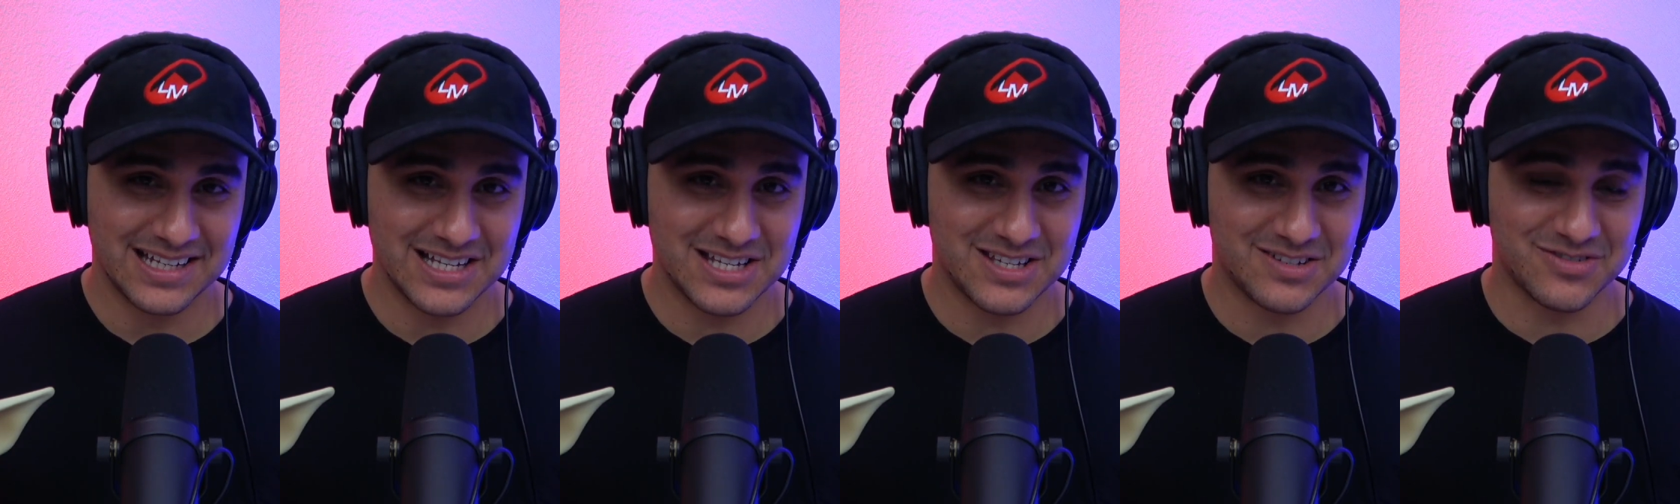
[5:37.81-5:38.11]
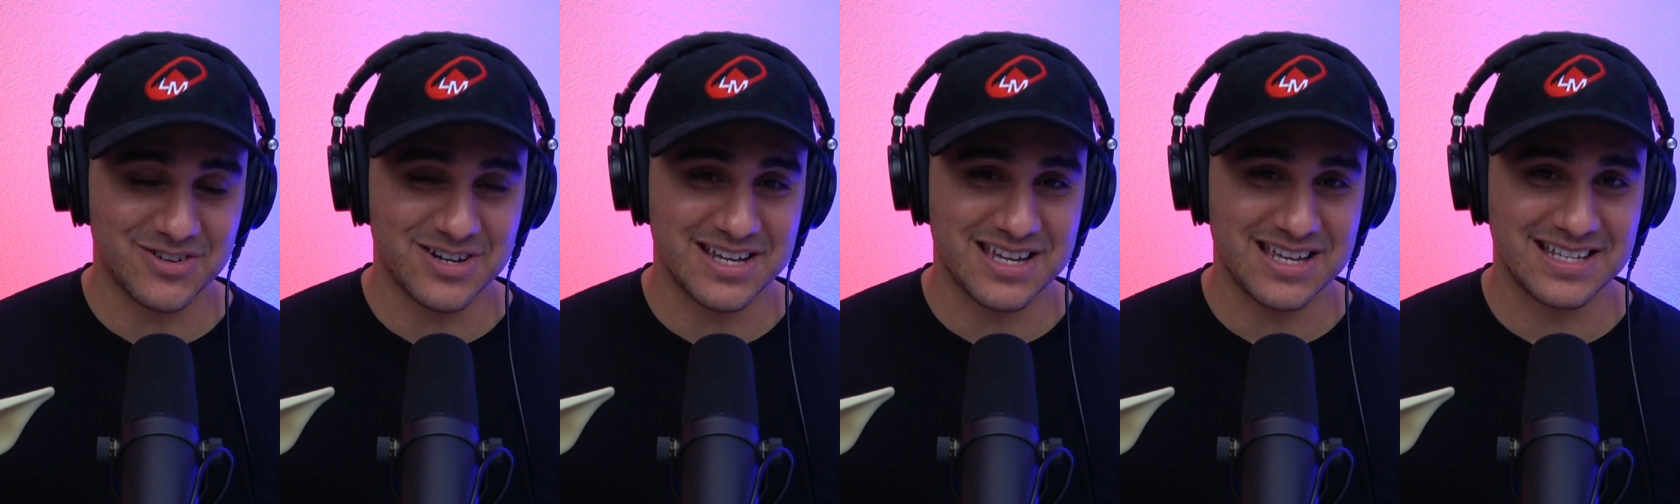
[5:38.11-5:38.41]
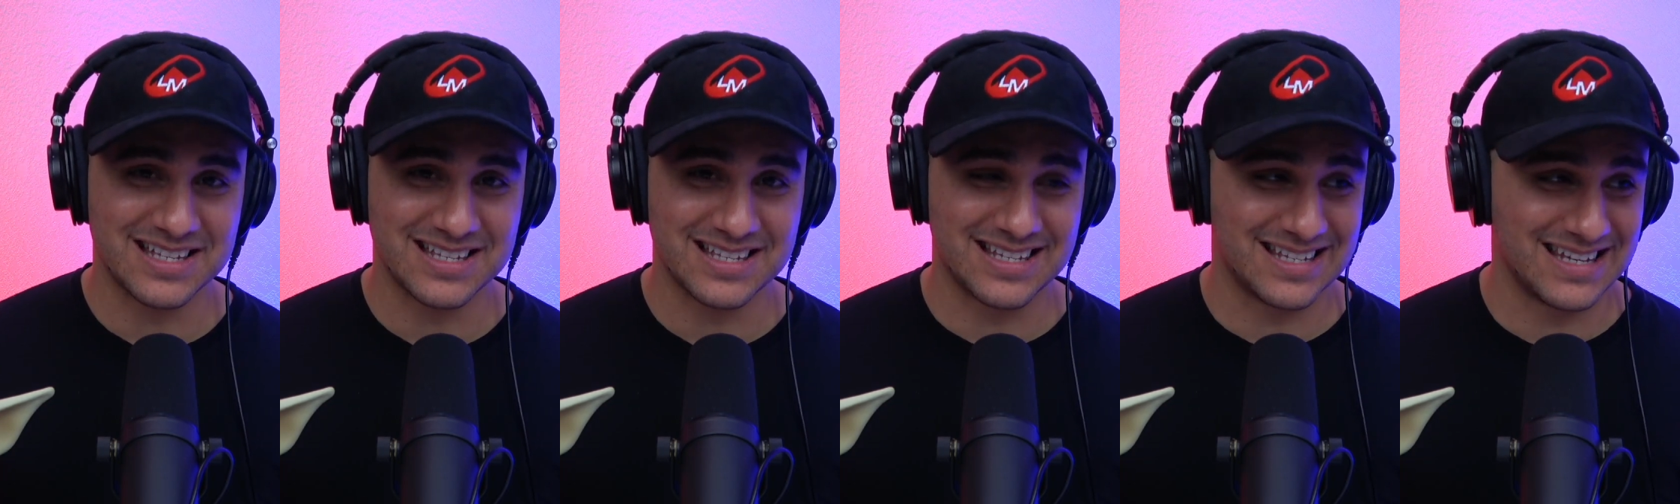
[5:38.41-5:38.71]
is
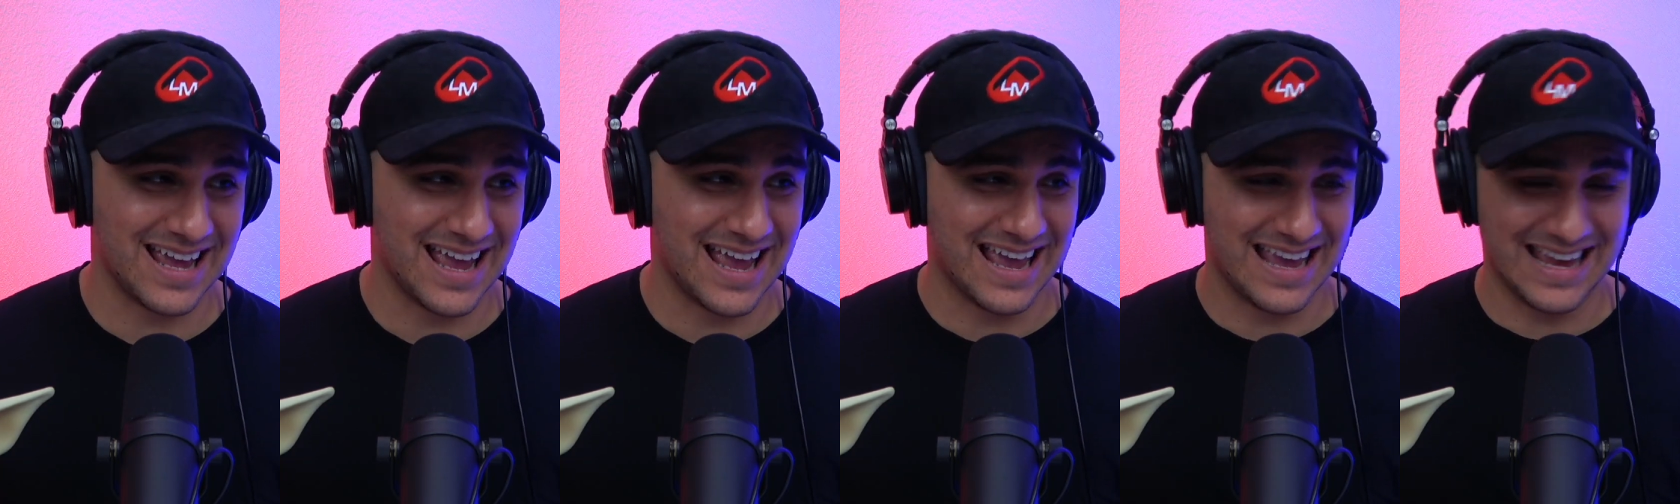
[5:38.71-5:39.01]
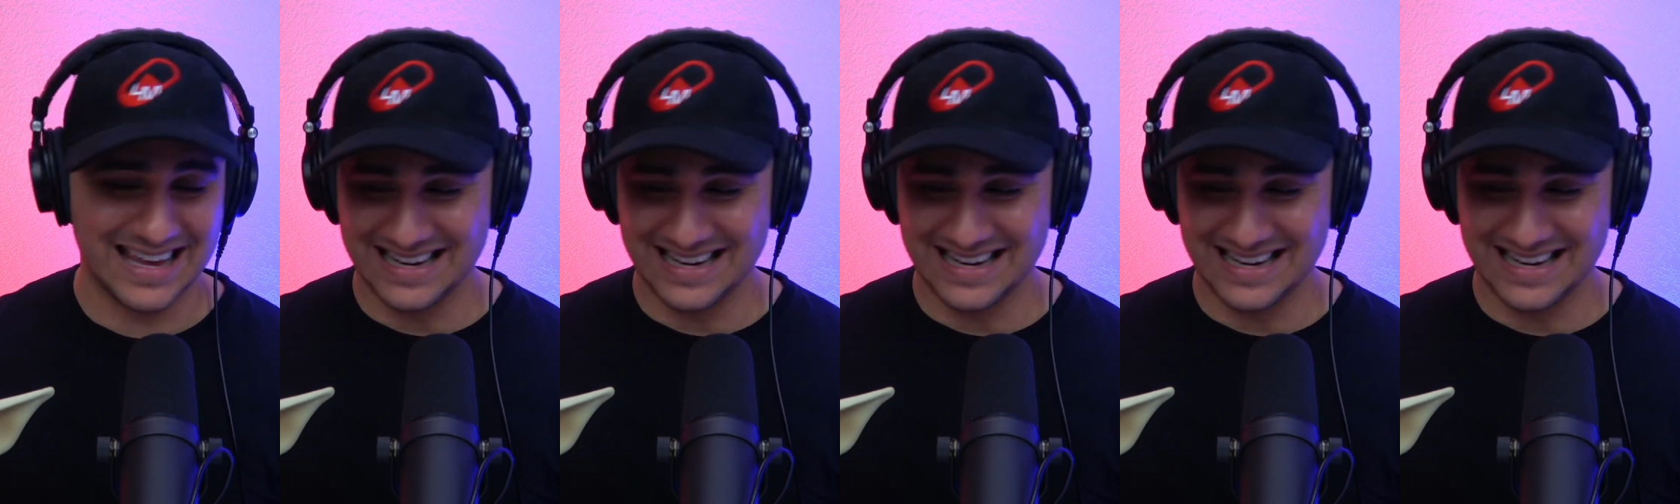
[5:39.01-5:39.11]
freaking insane.